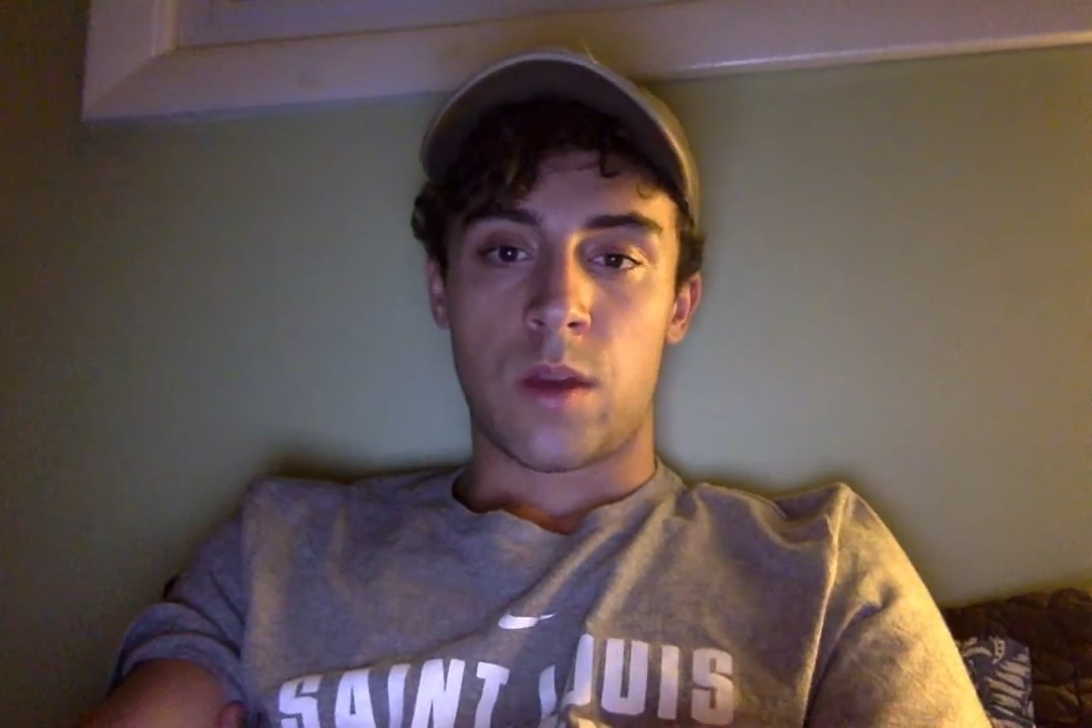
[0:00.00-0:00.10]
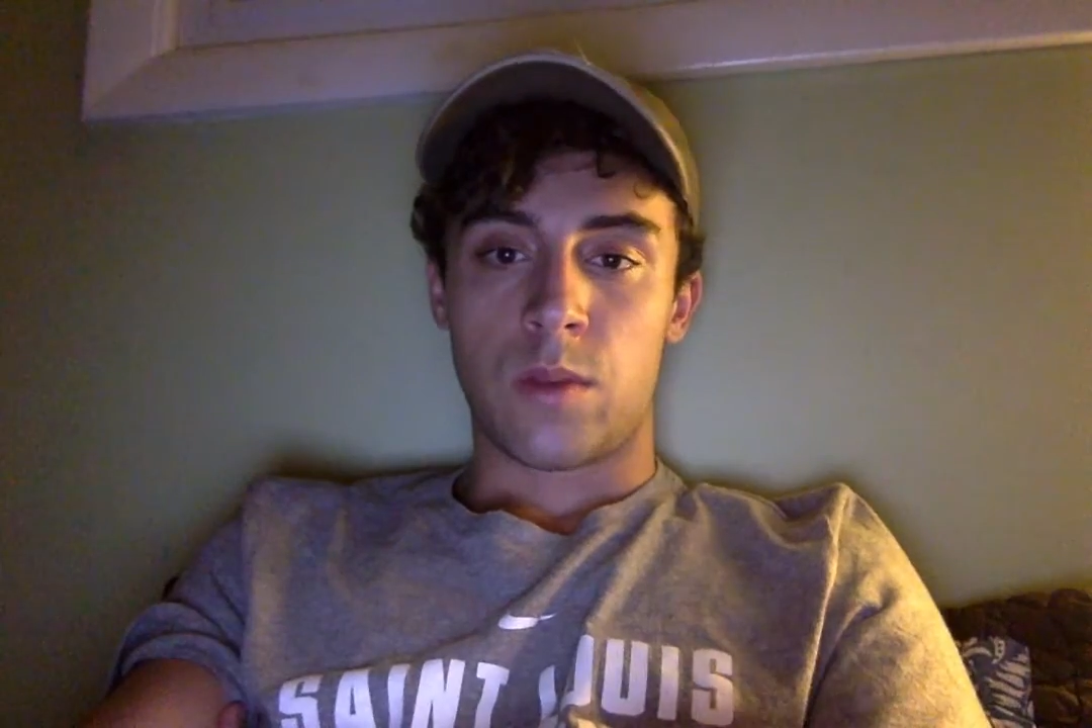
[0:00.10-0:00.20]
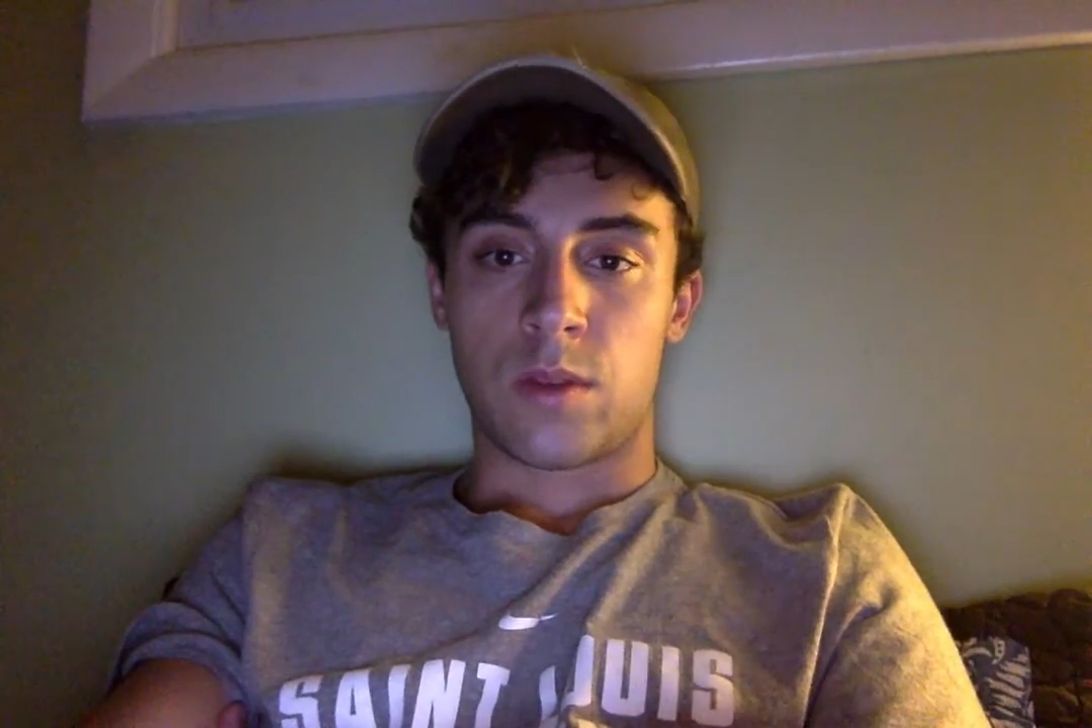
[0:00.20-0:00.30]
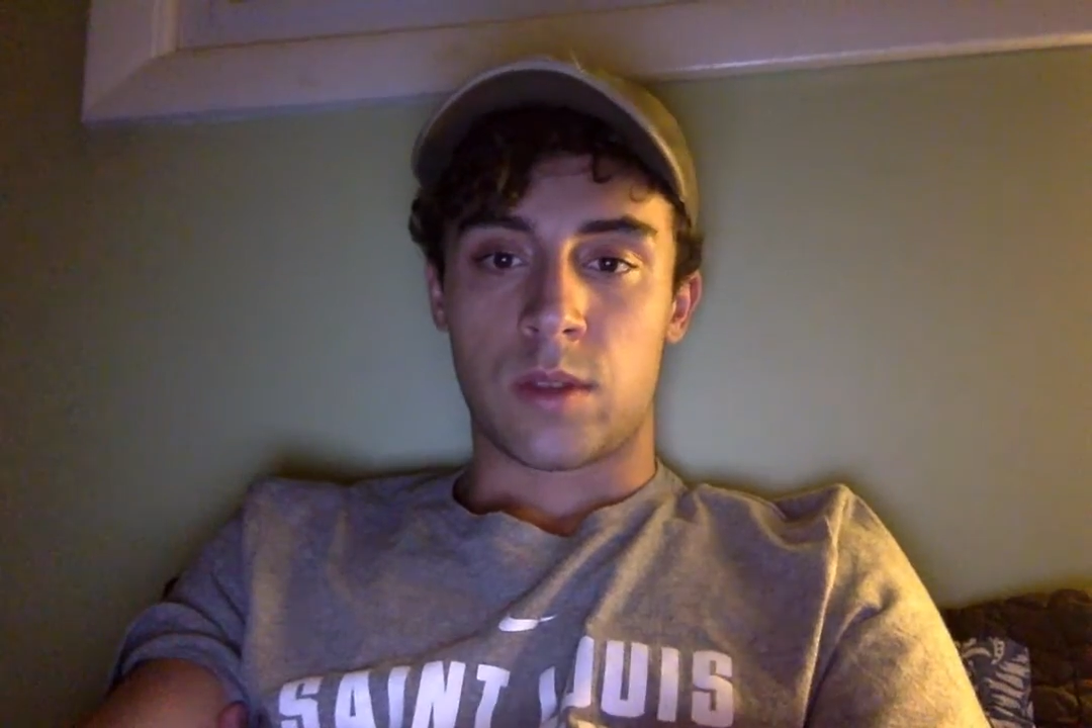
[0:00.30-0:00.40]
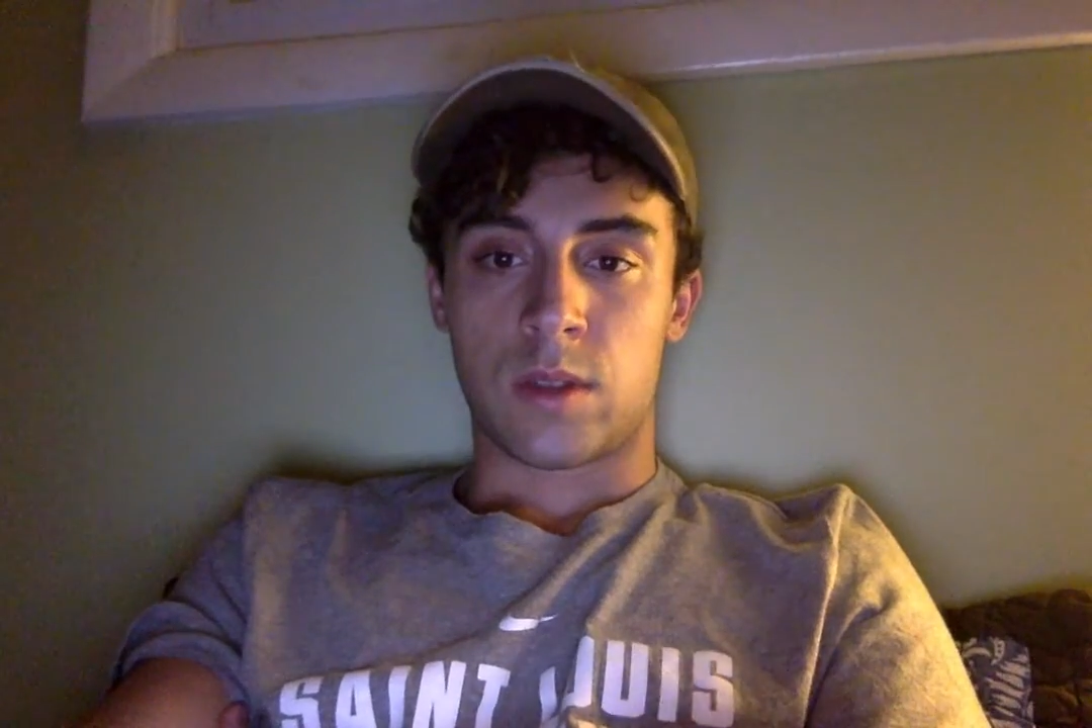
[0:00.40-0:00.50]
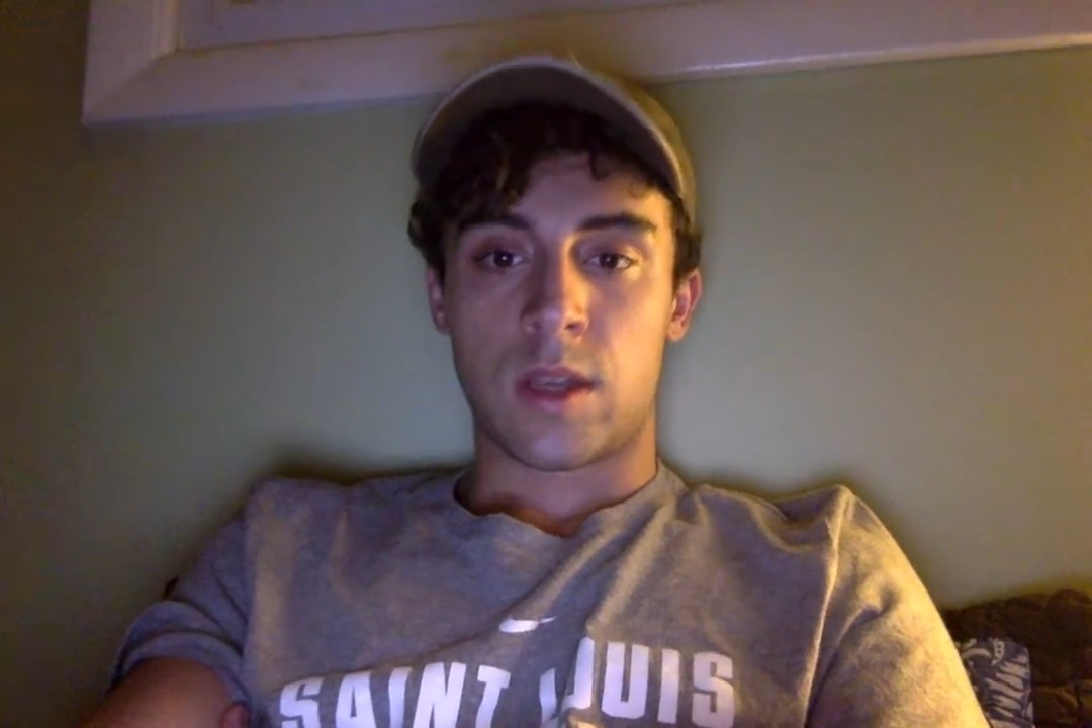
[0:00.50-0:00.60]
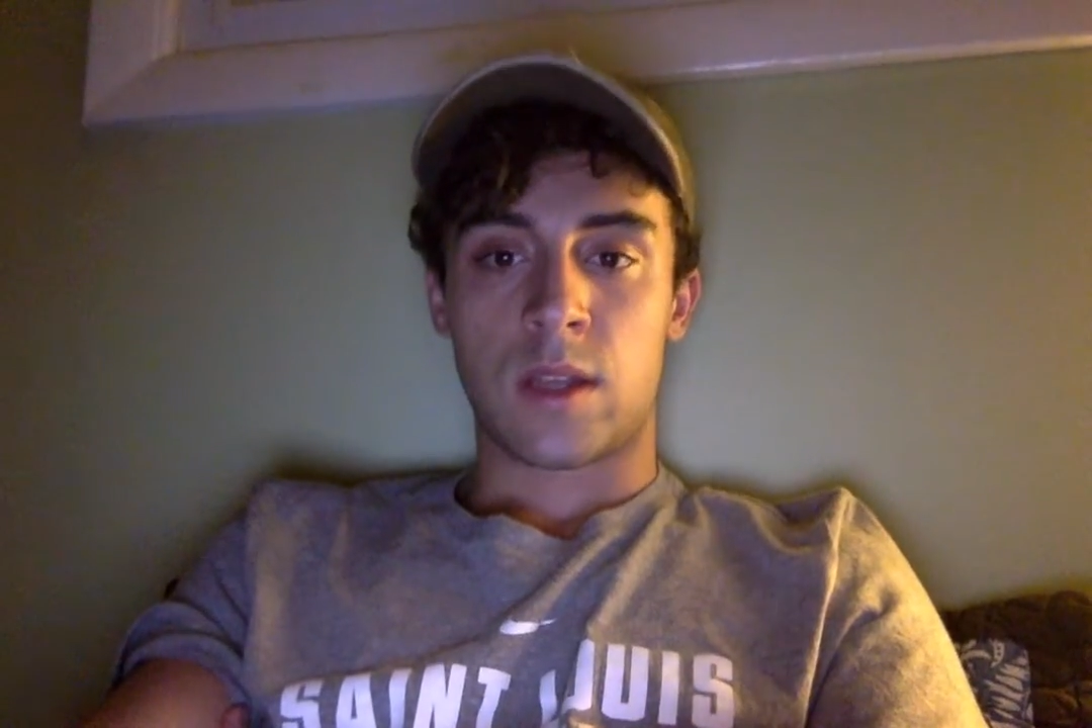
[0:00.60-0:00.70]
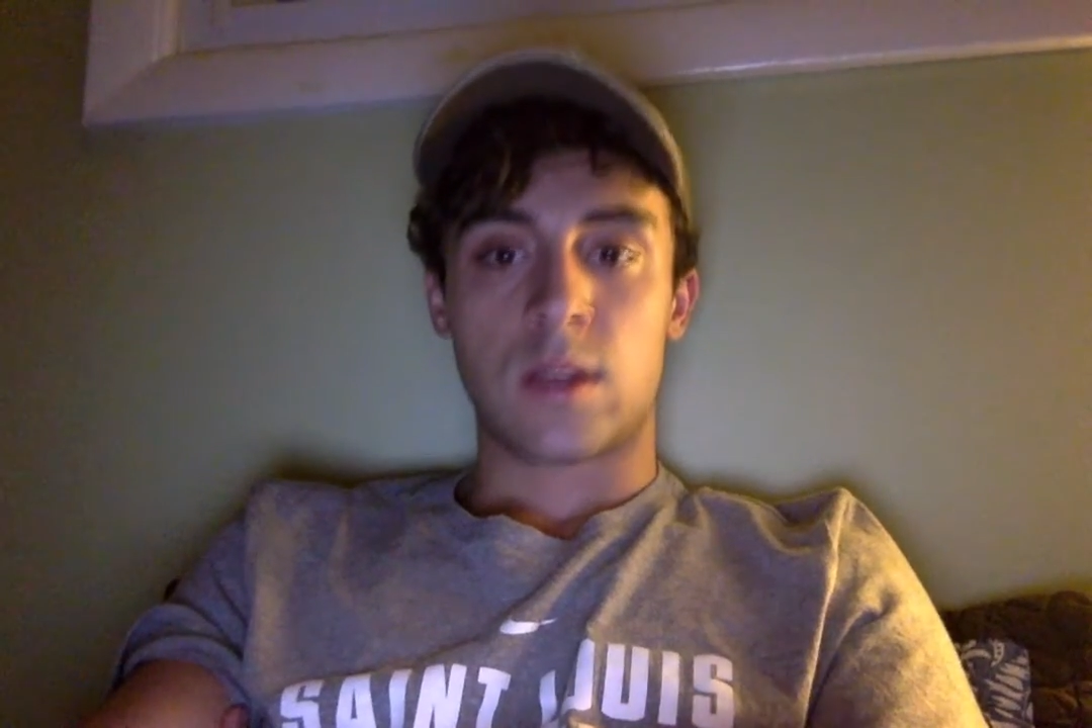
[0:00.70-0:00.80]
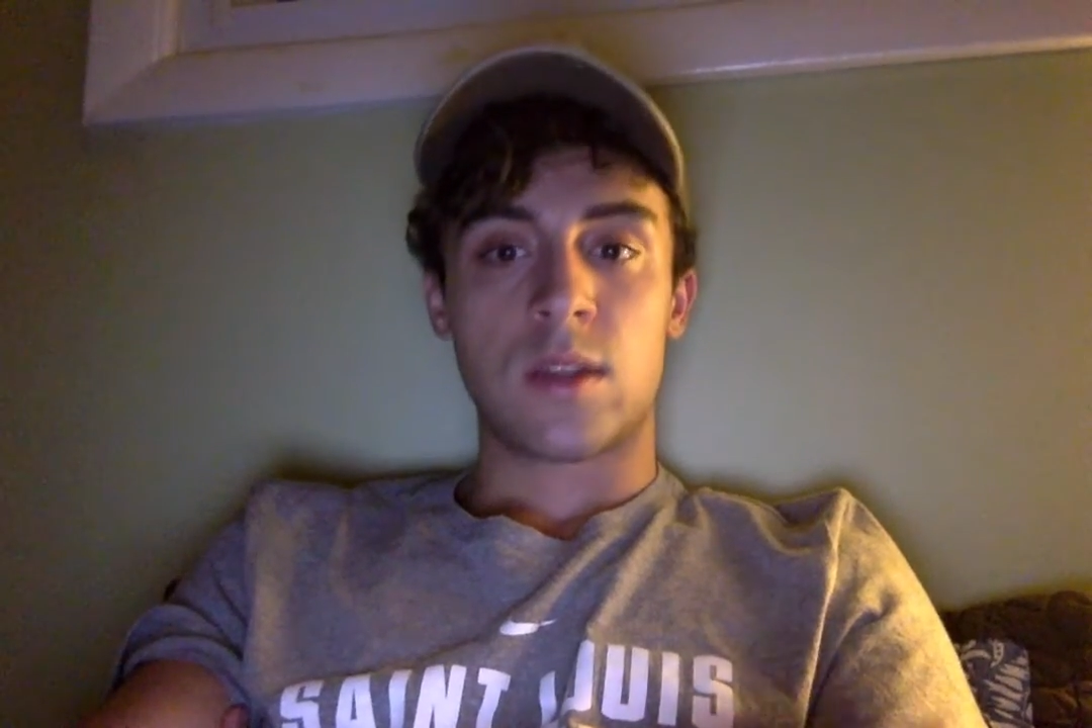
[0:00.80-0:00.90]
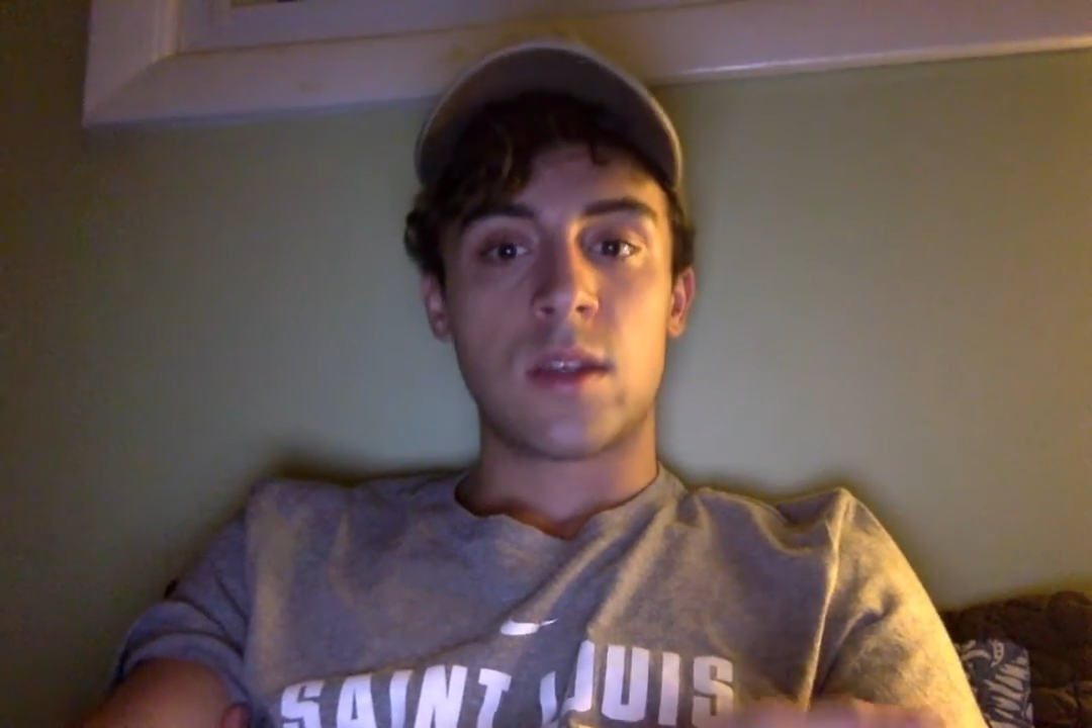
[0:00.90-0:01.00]
using
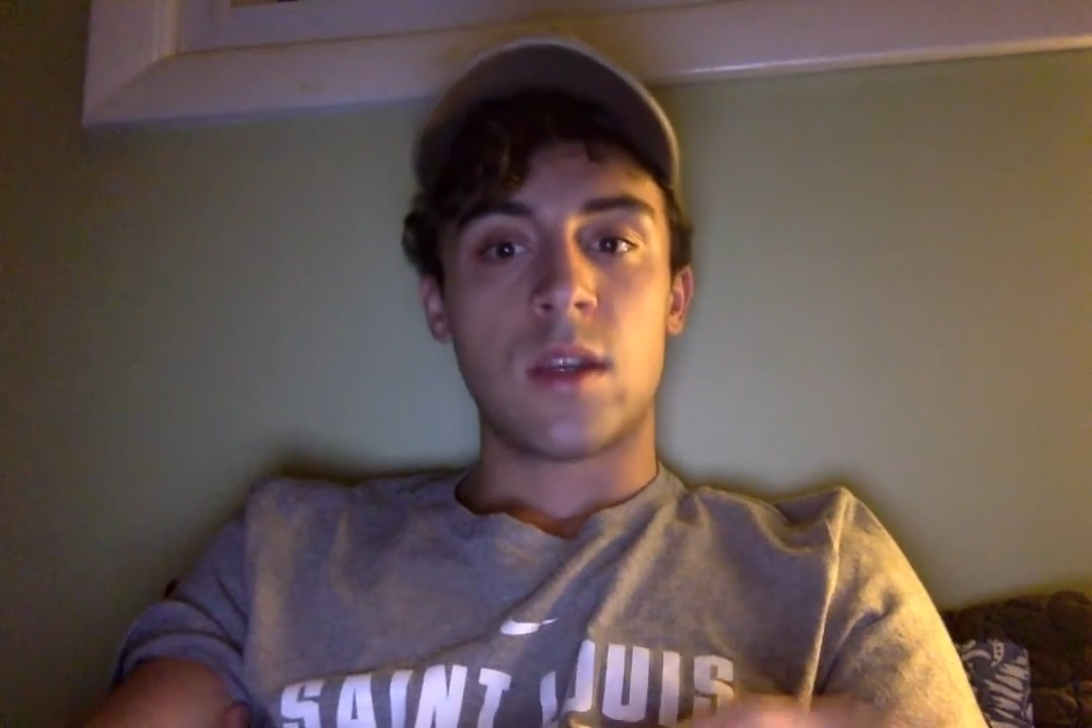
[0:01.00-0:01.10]
skits,